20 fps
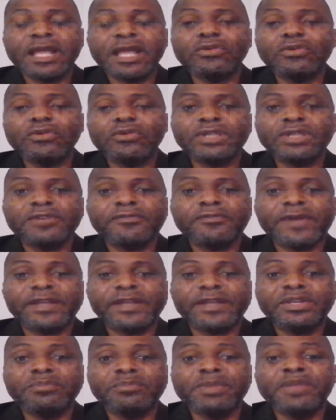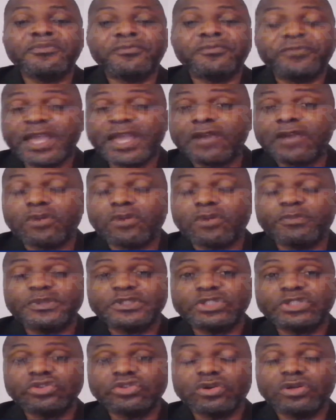Dangote Refinery may fear
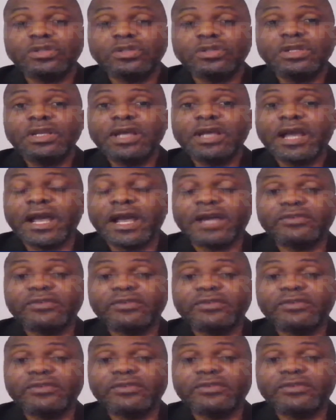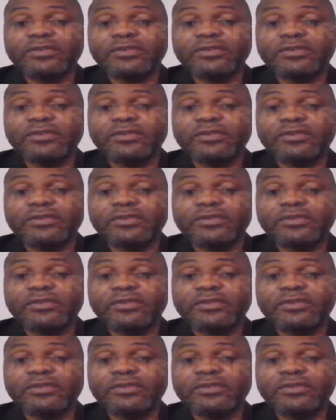competition and reduce prices for
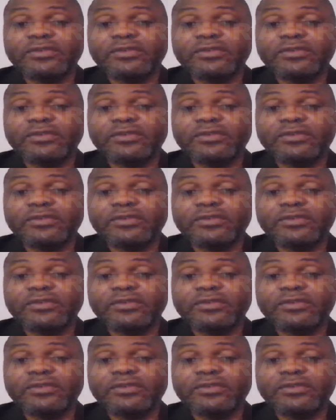us.